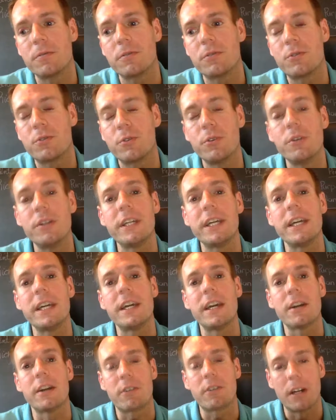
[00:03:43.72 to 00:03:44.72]

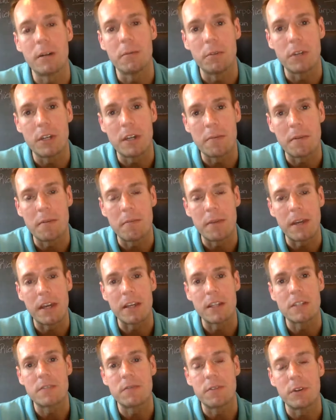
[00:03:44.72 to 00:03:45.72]
Truly incredible human
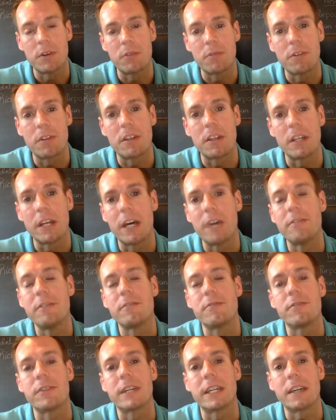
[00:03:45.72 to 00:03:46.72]
beings filled with love
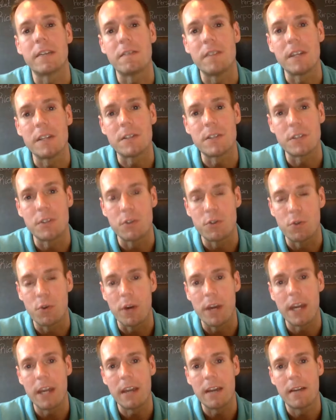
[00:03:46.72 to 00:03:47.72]
and forgiveness and
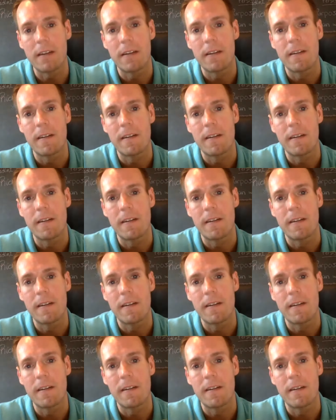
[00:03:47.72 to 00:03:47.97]
joy.